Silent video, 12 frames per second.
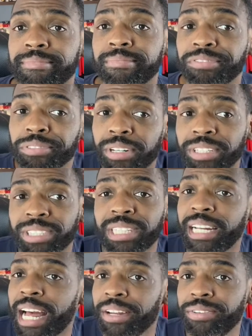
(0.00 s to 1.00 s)
If you
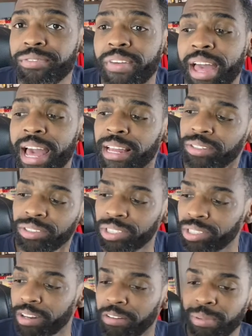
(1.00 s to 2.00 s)
understand how to do that, you're
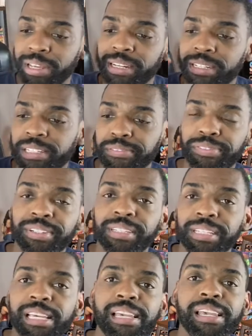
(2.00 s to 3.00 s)
just going to be in a
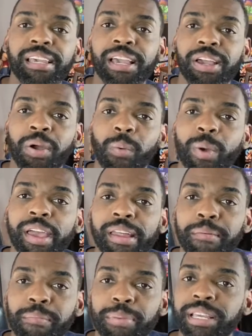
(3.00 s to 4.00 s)
different league
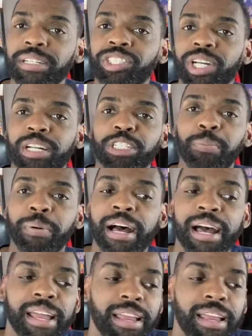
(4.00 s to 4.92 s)
when being judged by